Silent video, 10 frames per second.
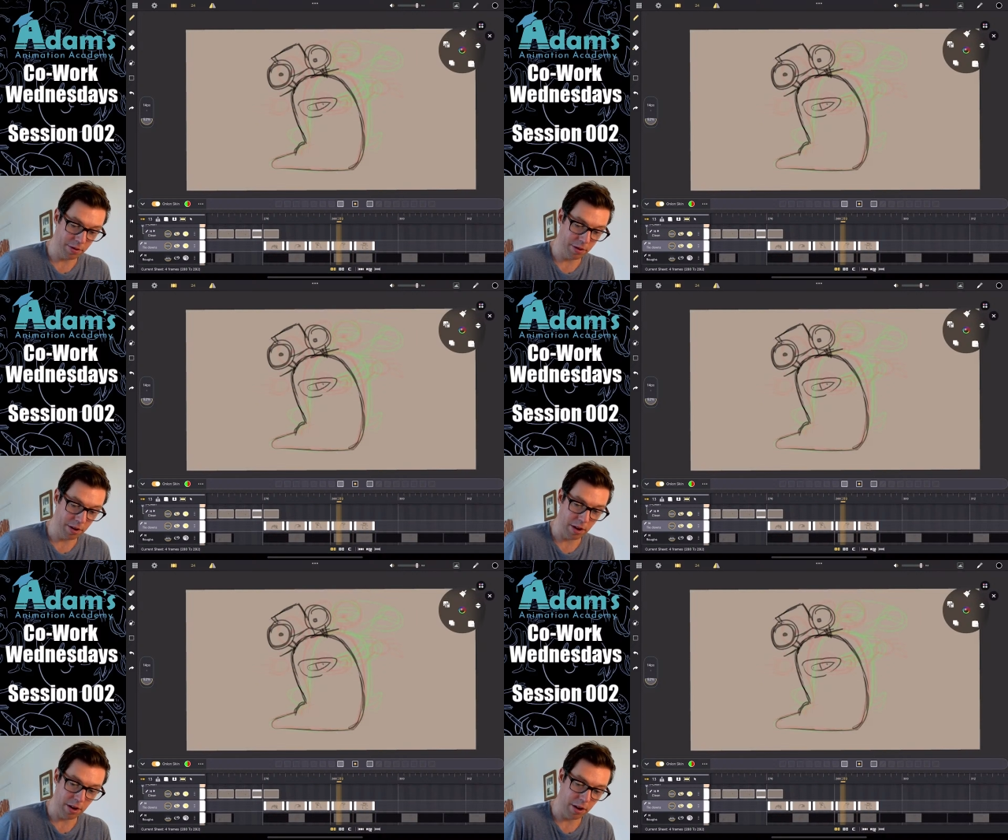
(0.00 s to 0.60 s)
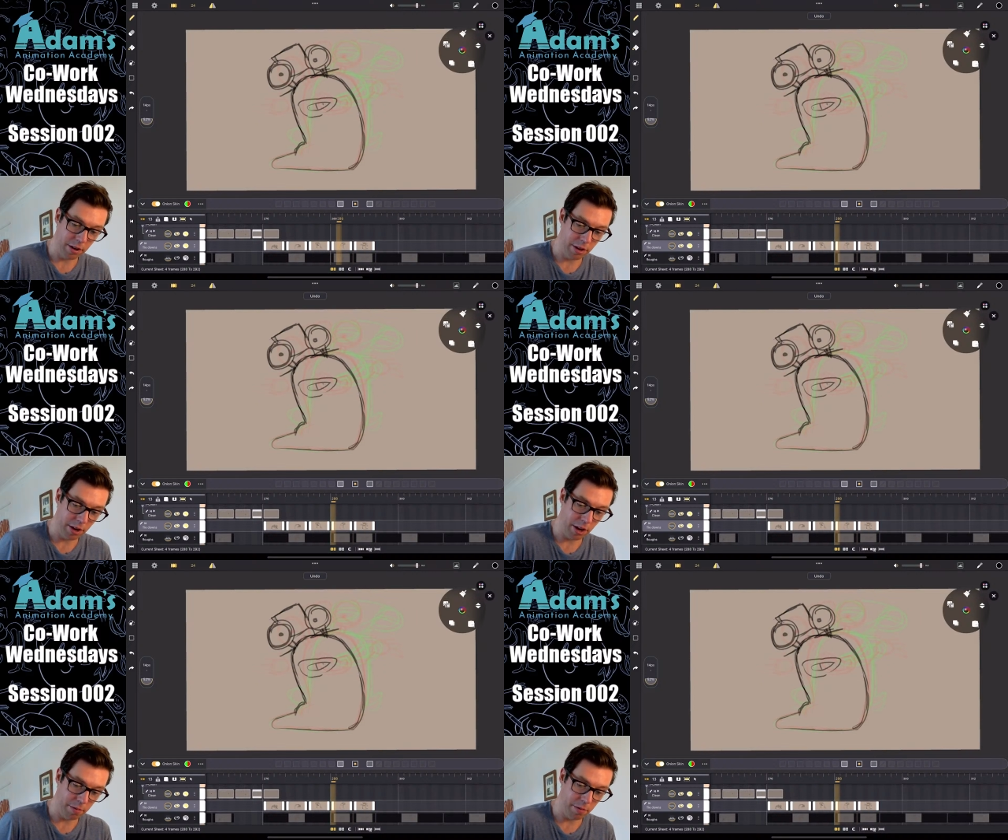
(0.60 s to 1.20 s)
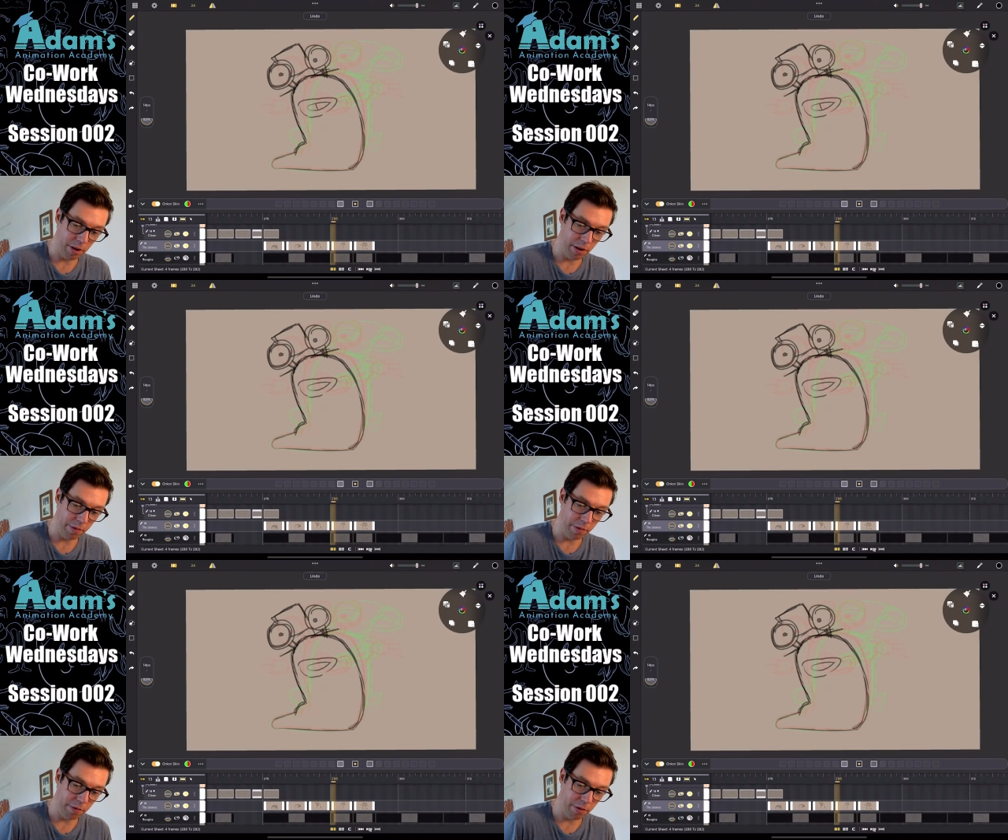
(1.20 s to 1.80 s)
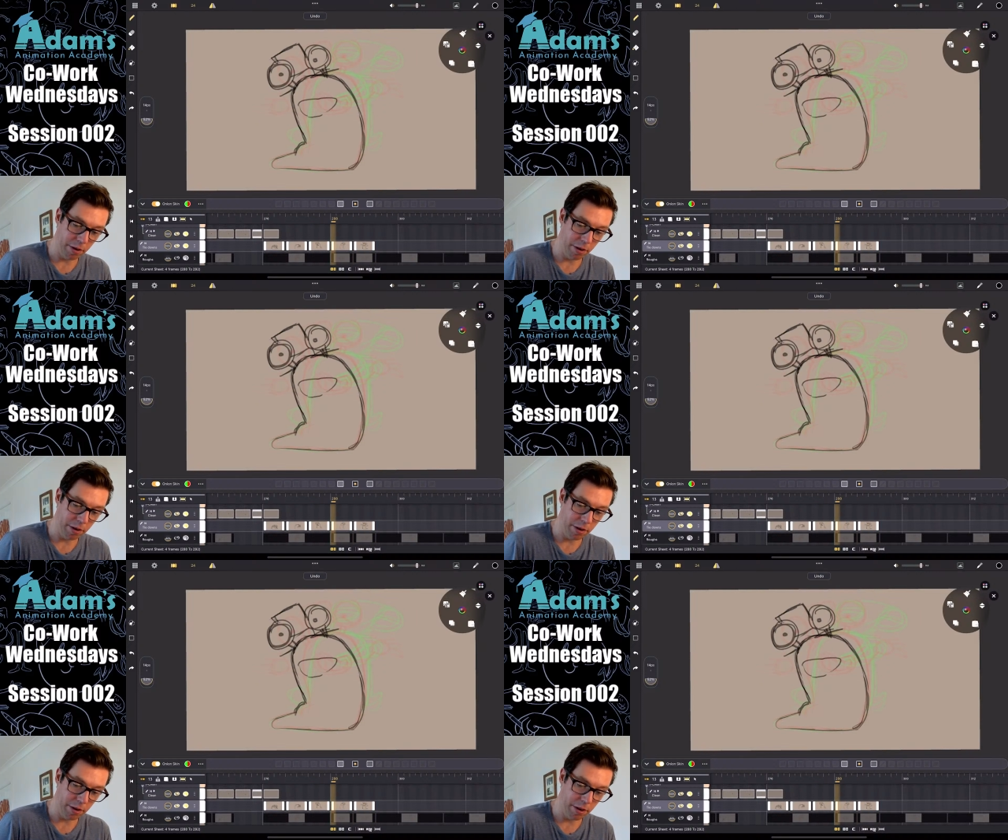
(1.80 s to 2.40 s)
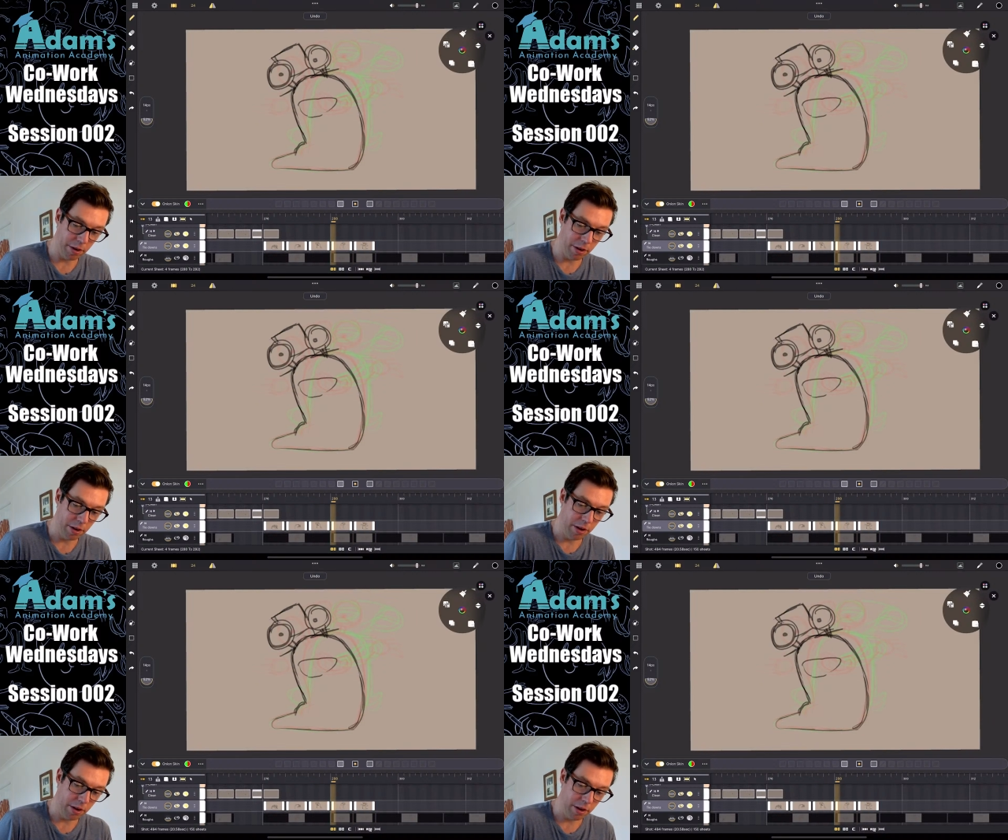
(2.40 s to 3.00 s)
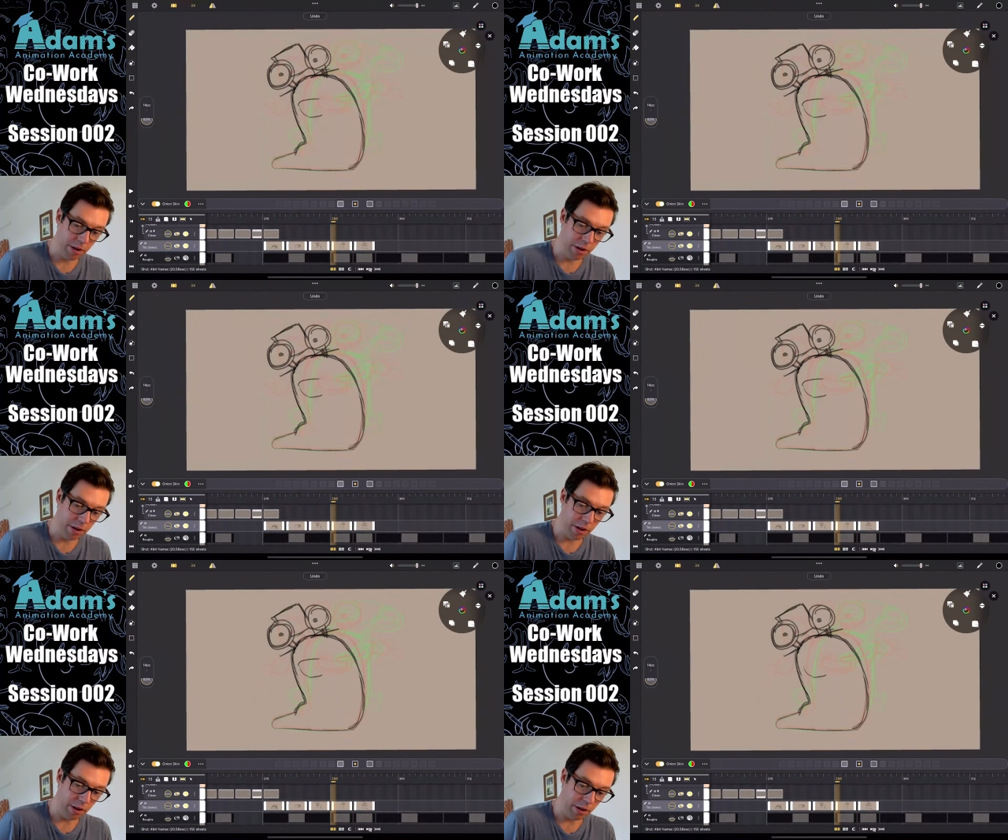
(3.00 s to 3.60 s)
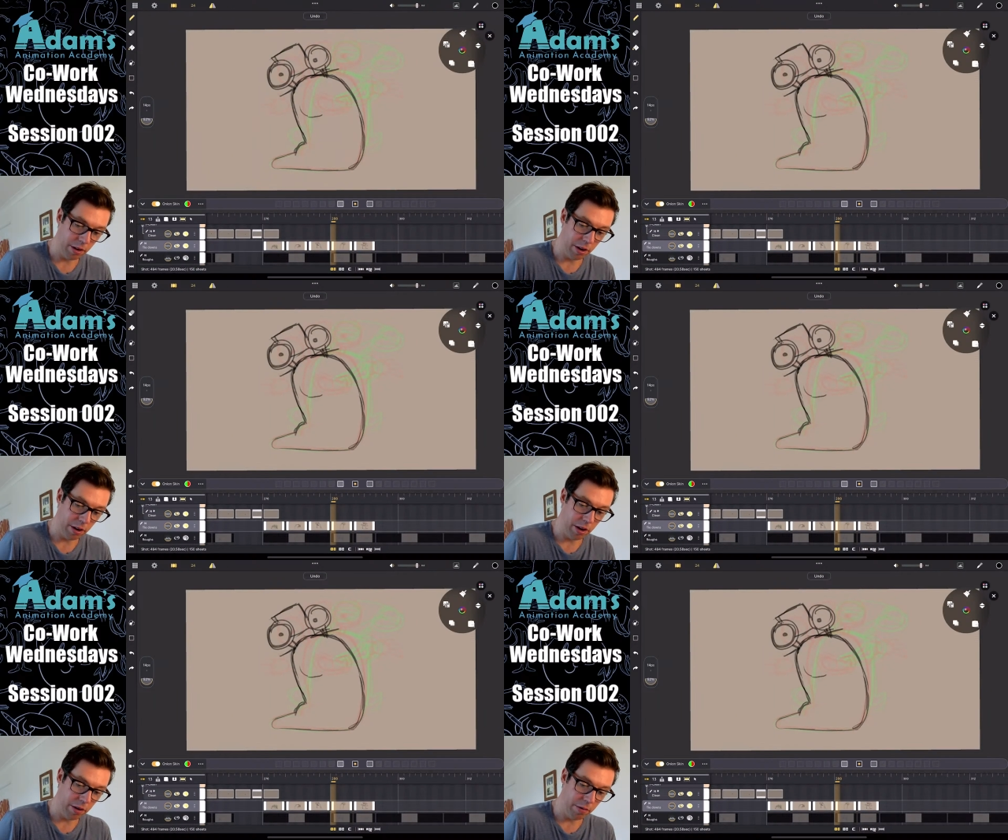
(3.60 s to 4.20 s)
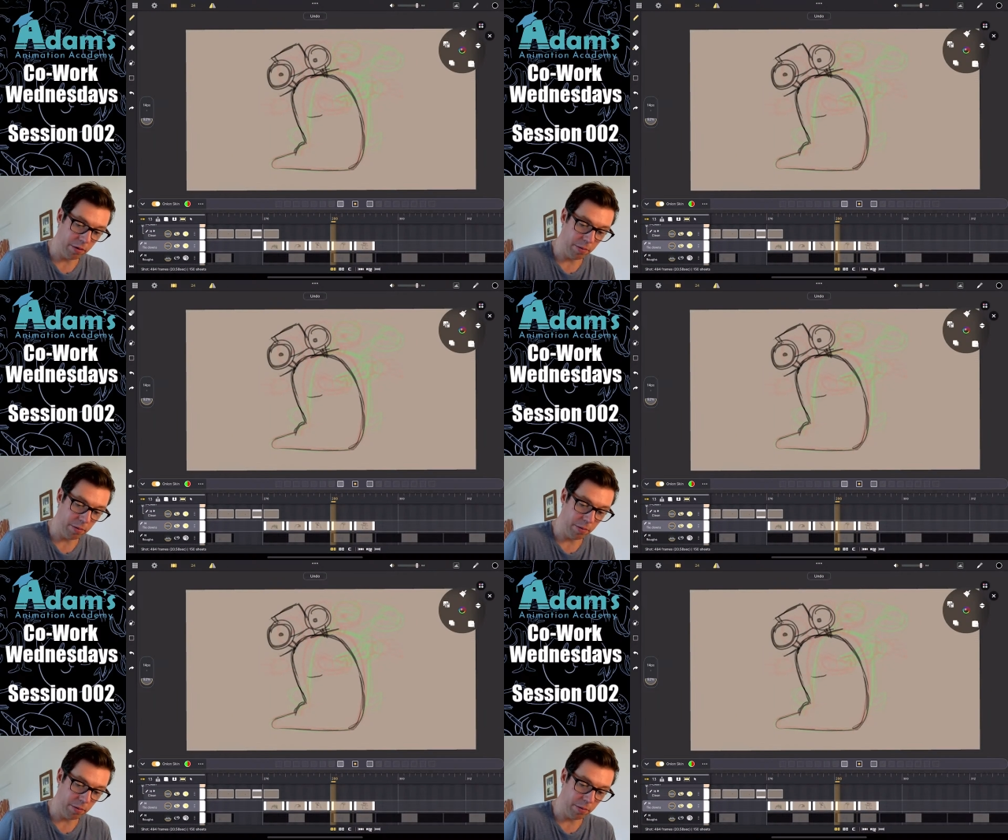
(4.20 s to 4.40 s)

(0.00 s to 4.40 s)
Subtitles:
I think we'll go for a little closed